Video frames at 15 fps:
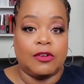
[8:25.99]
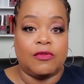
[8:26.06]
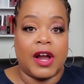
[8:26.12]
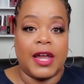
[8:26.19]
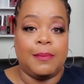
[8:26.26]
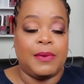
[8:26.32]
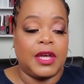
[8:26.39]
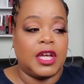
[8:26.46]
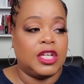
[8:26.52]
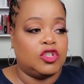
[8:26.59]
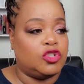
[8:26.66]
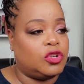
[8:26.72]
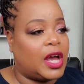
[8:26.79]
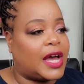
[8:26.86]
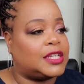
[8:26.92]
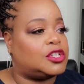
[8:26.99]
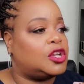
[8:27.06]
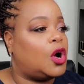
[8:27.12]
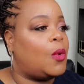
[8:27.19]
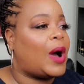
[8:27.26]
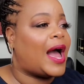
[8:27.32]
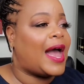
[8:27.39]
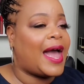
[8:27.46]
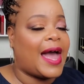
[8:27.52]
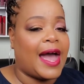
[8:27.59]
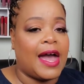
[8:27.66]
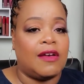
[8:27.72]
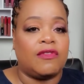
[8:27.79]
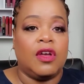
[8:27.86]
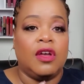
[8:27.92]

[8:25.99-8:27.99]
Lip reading: right? Because you guys know I have